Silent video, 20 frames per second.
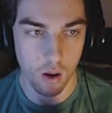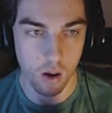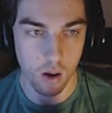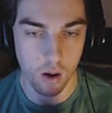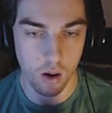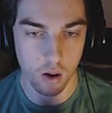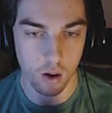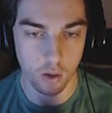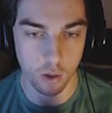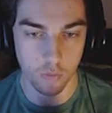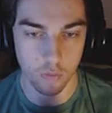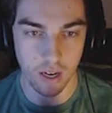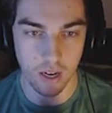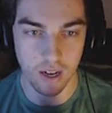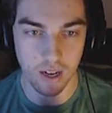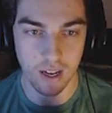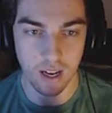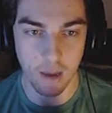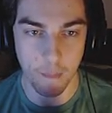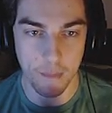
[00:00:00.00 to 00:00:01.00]
Could do if getting
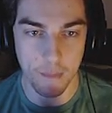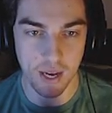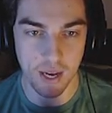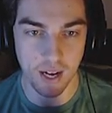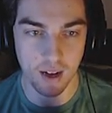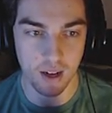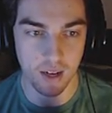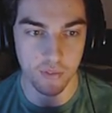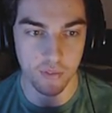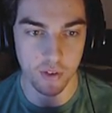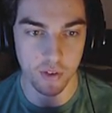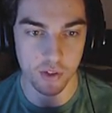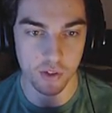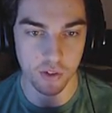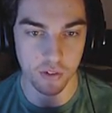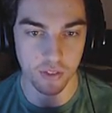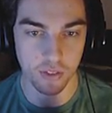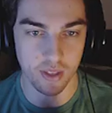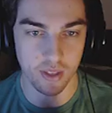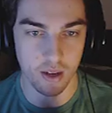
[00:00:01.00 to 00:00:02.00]
like a meat cleaver or
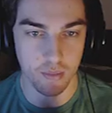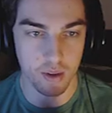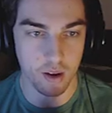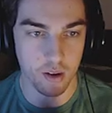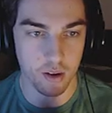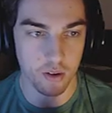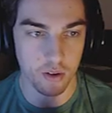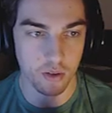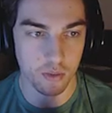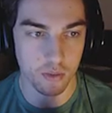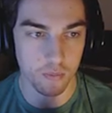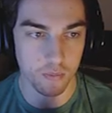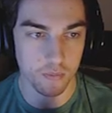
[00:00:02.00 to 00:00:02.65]
something, that'd be awesome.